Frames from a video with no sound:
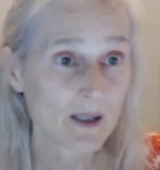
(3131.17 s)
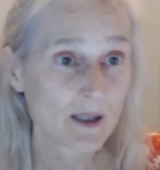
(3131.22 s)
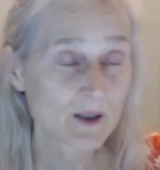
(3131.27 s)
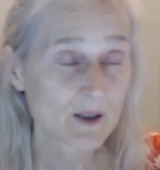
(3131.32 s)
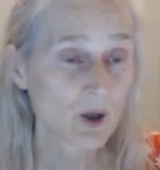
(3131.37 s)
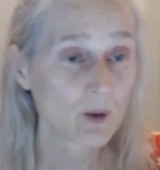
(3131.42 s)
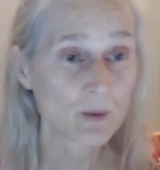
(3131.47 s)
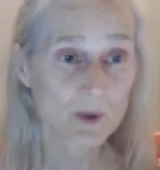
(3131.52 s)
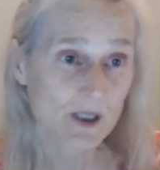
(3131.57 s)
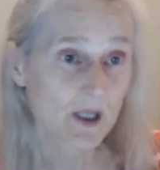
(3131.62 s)

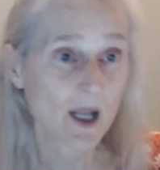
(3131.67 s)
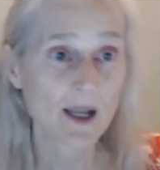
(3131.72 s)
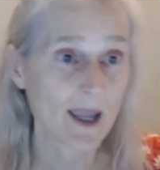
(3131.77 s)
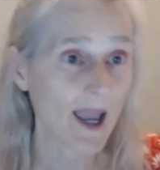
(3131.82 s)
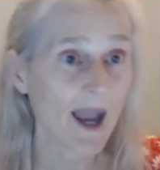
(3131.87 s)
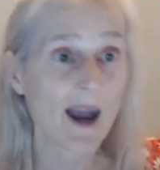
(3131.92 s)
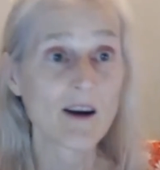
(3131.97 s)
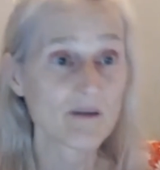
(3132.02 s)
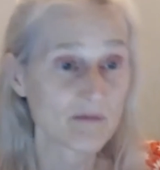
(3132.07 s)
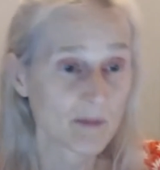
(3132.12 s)
So it was like
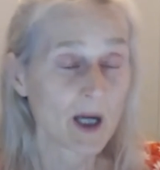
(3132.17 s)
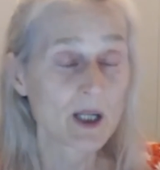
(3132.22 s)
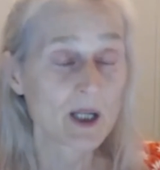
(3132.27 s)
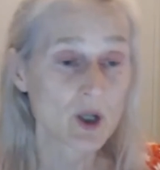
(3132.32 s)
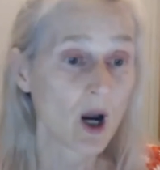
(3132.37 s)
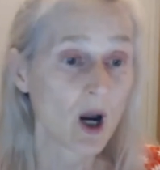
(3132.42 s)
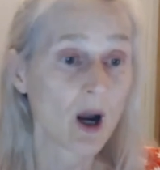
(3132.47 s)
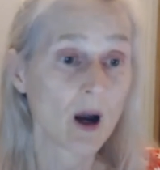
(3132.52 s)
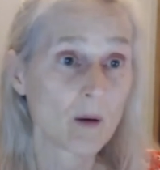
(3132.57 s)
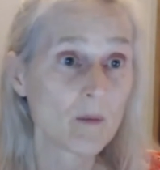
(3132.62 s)
half my
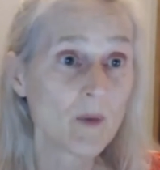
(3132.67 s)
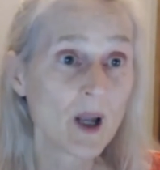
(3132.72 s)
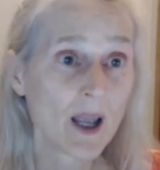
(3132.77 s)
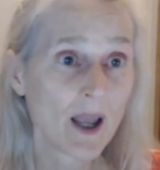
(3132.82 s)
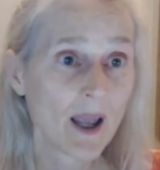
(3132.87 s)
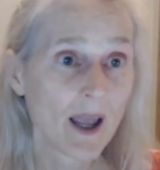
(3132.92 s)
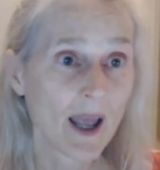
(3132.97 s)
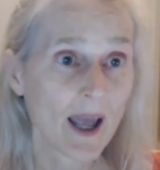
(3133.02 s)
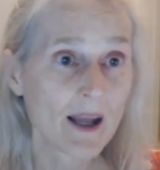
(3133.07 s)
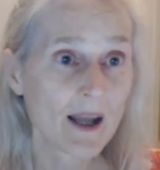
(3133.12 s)
job.
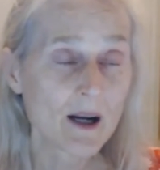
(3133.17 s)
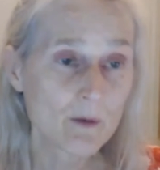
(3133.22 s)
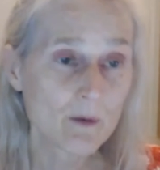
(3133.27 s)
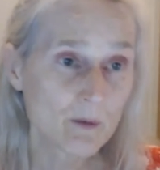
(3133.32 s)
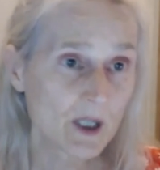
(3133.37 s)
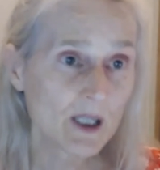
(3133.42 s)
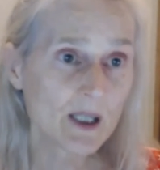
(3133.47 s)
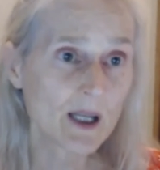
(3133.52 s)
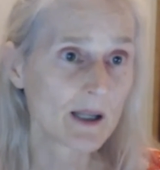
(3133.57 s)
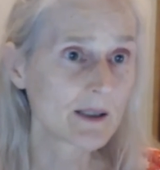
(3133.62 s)
And I
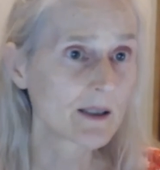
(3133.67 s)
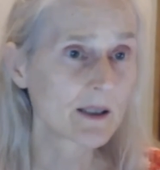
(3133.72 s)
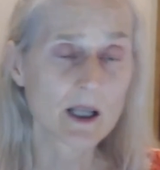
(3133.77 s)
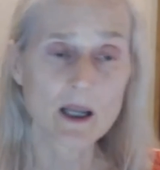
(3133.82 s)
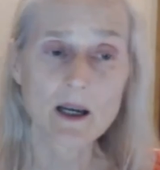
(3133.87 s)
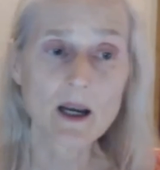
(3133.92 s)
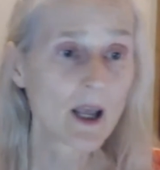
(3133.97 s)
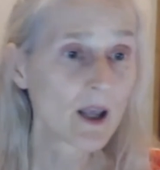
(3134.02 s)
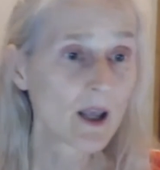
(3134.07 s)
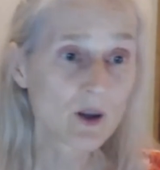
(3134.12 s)
realized
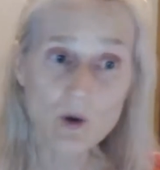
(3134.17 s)
that mm-hmm.